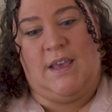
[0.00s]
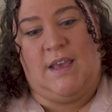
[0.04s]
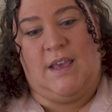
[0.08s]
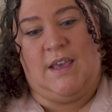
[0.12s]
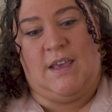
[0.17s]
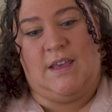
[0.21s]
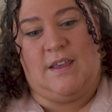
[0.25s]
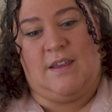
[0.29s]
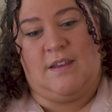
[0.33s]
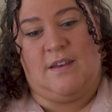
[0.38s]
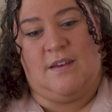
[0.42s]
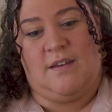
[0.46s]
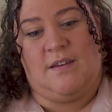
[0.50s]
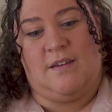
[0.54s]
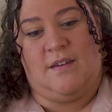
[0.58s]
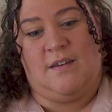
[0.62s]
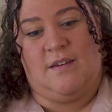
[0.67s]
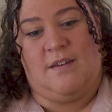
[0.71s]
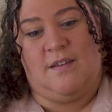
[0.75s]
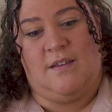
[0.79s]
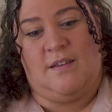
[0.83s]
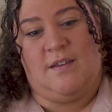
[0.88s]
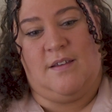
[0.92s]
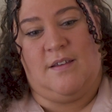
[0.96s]

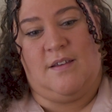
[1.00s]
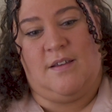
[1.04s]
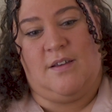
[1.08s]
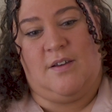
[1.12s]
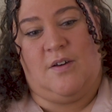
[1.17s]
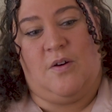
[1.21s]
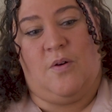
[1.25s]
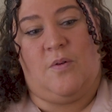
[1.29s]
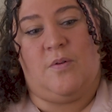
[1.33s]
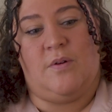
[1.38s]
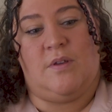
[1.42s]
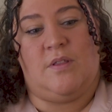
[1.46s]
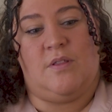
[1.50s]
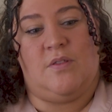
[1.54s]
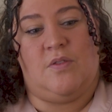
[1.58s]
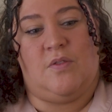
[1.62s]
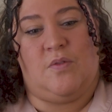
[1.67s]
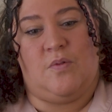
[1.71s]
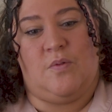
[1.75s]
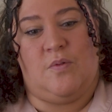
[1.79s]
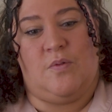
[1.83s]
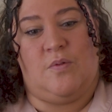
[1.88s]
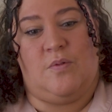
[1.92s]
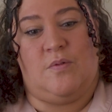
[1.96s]
and going
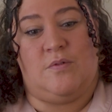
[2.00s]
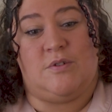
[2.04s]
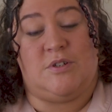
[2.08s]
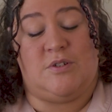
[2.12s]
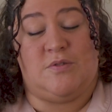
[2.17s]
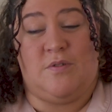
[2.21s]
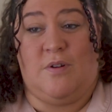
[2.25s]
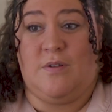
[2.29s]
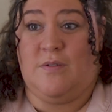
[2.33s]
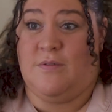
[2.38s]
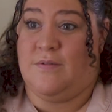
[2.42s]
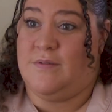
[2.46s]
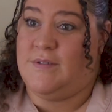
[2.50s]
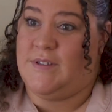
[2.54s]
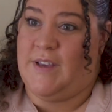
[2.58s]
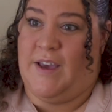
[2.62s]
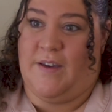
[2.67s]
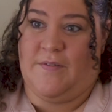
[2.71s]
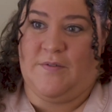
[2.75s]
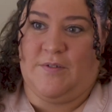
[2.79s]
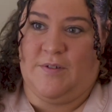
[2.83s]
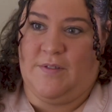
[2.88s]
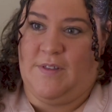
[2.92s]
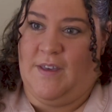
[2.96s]
through struggles
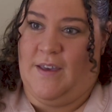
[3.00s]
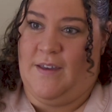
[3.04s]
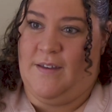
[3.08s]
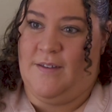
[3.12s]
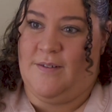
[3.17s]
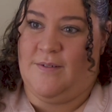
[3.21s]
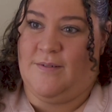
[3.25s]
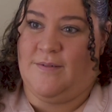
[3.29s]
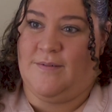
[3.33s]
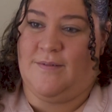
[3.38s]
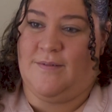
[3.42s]
after that.